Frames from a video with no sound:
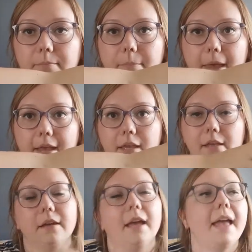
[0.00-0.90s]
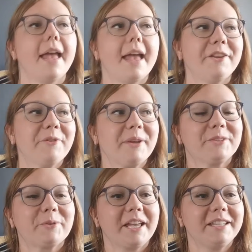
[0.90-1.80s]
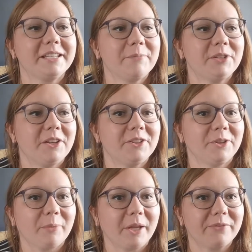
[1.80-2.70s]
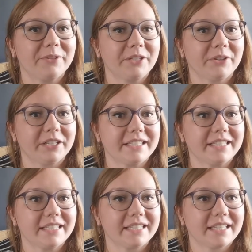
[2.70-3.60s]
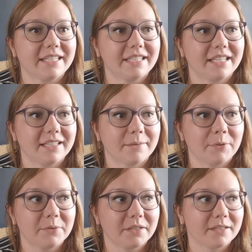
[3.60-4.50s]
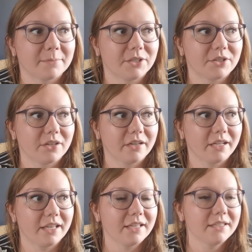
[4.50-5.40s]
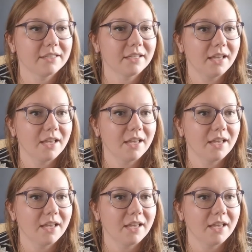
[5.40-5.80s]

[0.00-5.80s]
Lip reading: baggy. Anyway, so I ended up changing the rate of decreases and didn't end up using as much yarn, I guess.